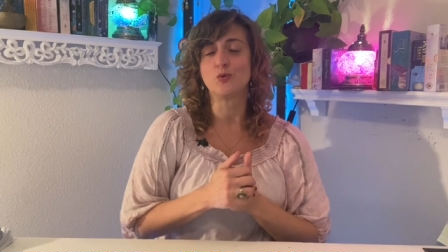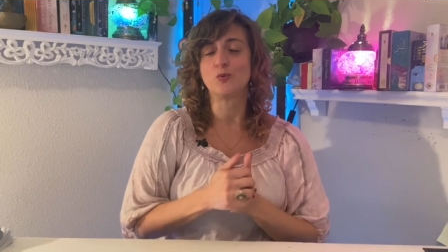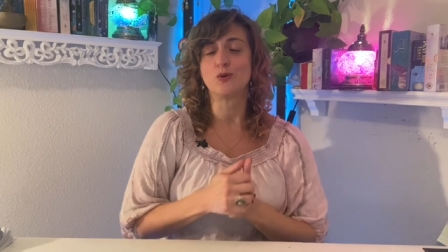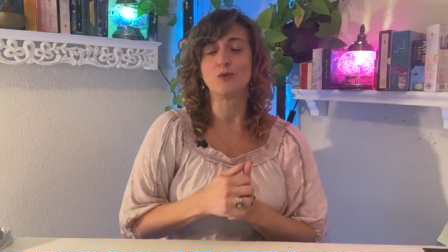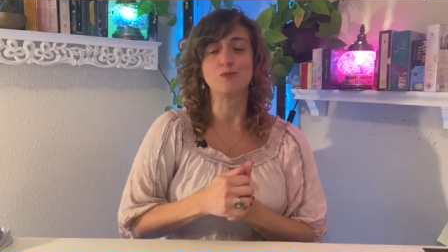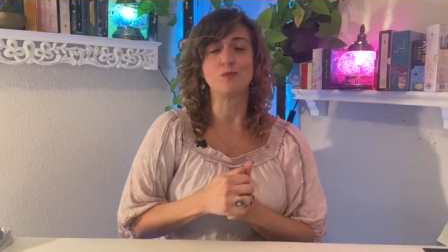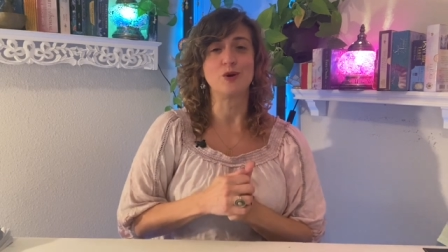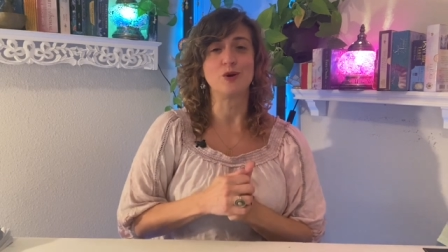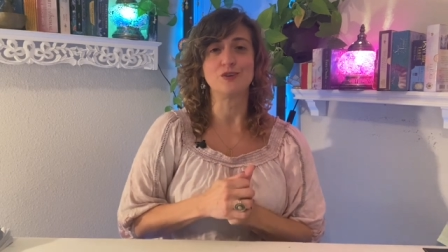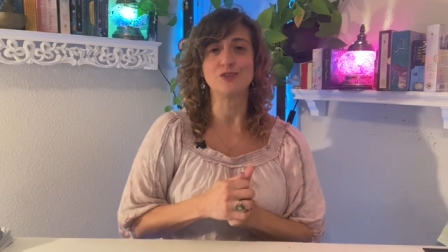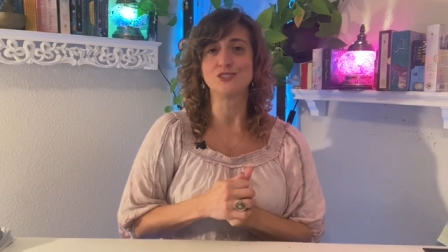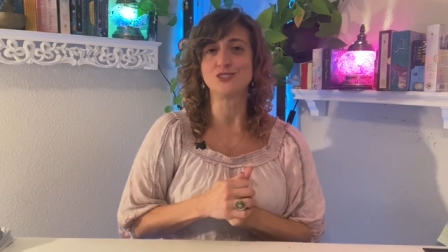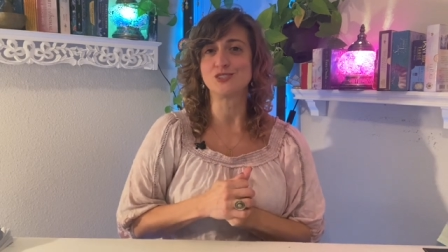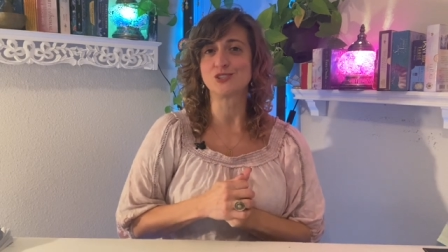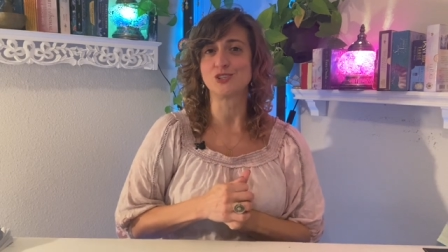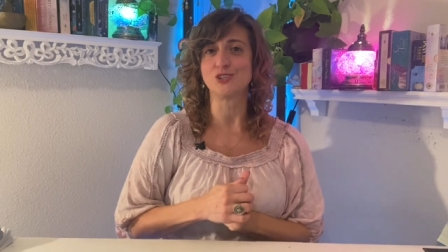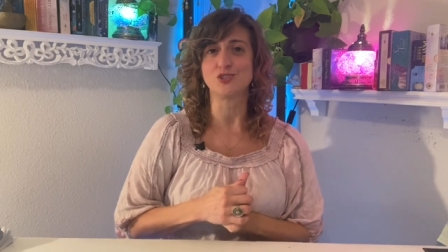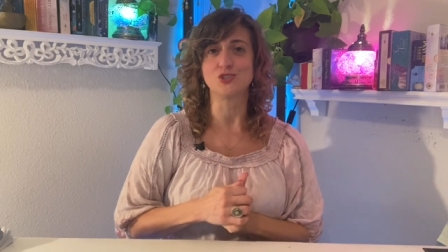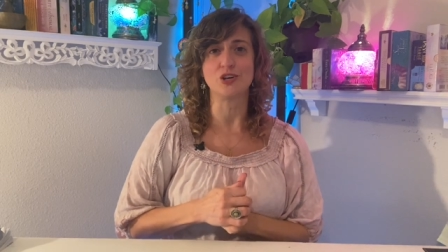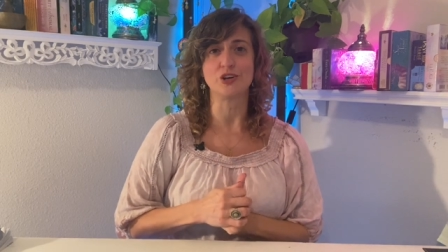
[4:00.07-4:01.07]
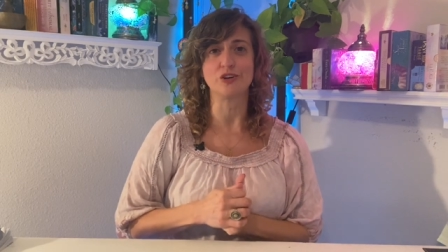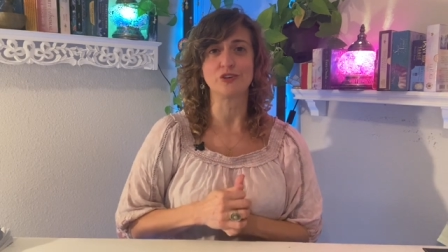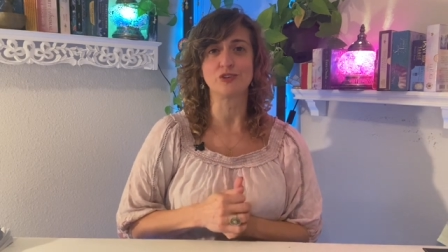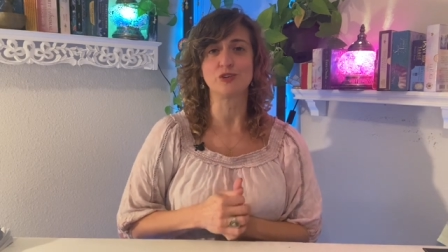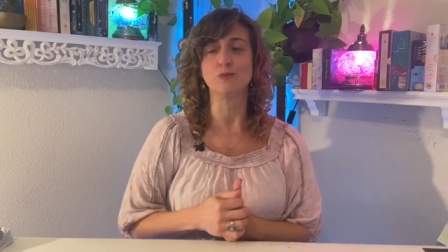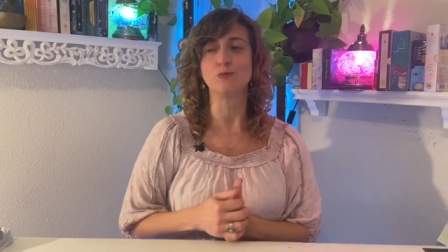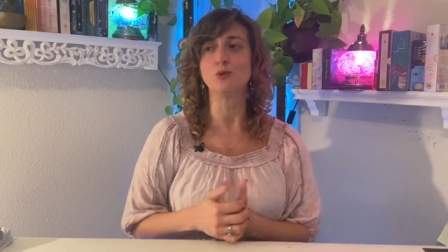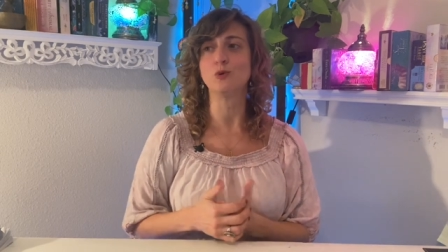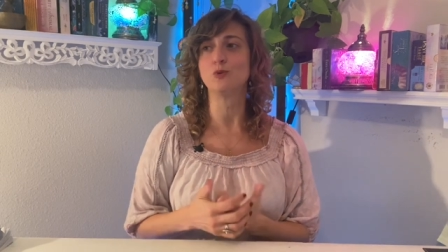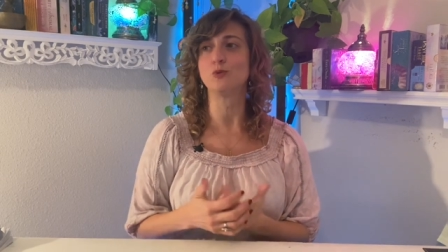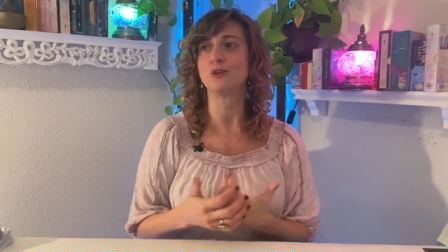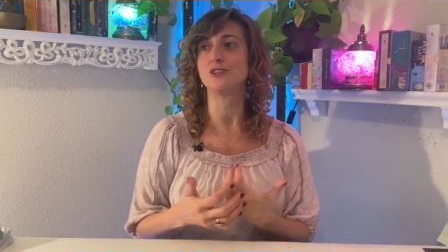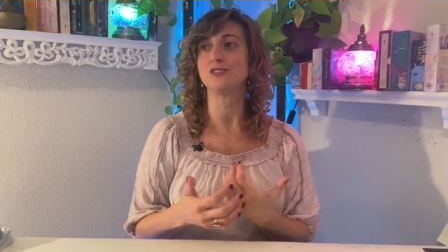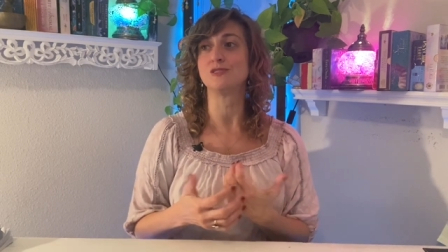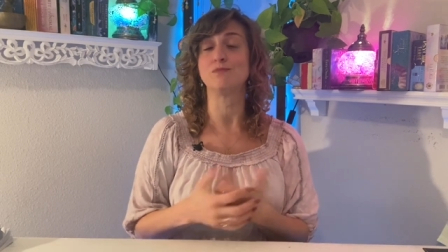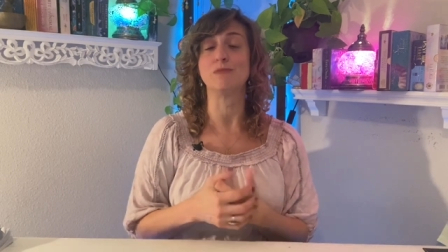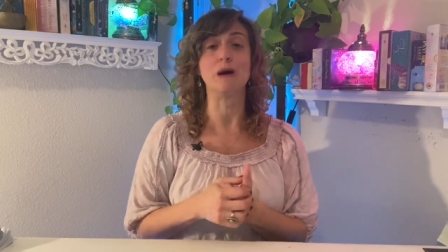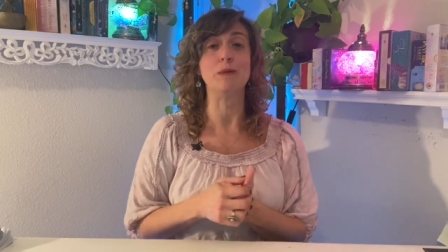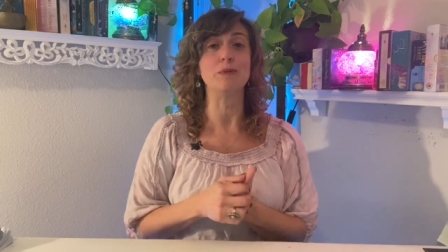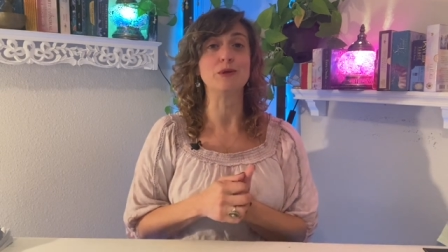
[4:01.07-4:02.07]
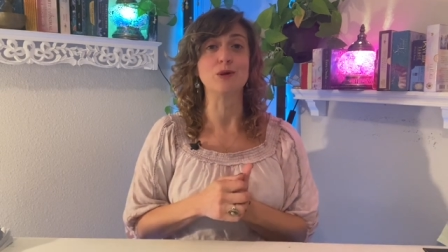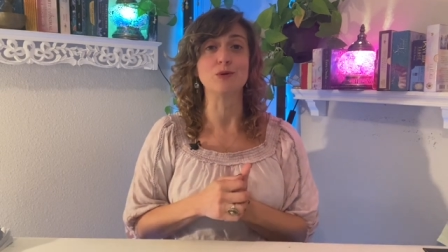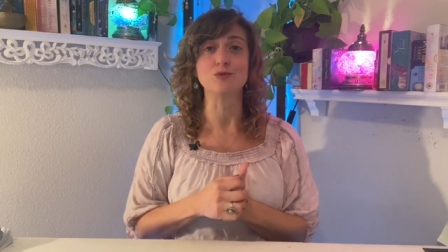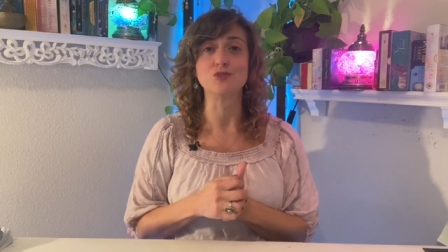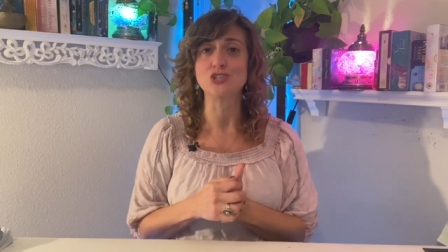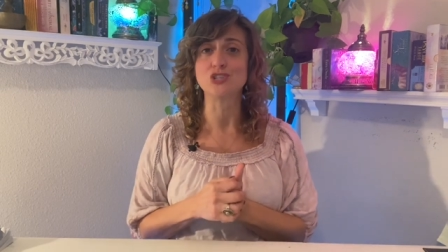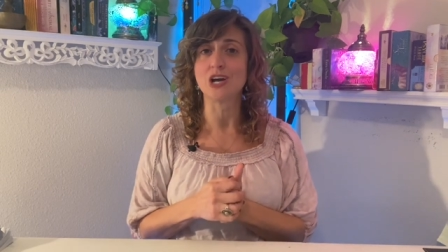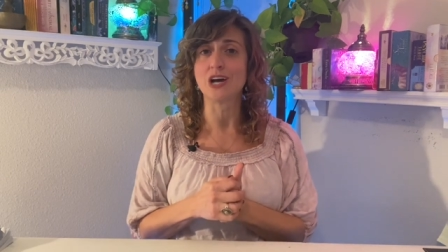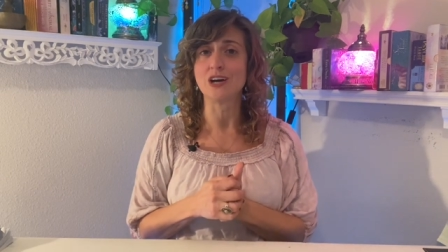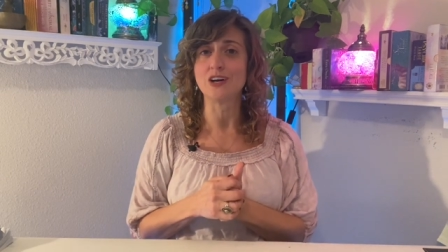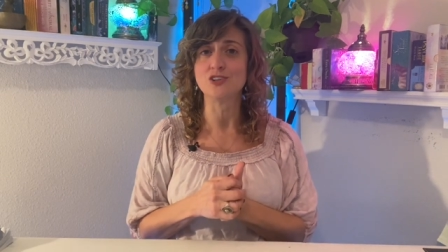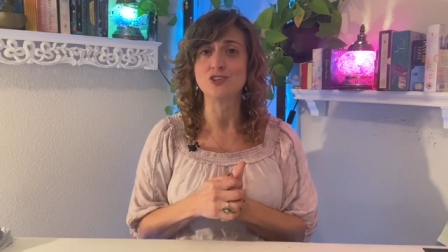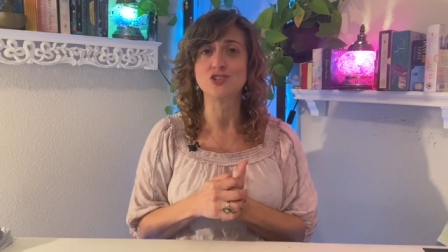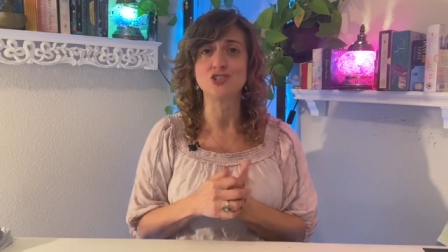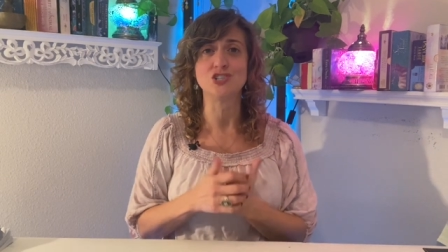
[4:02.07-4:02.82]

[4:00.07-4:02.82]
when Mars is conjunct the moon because mama don't judge.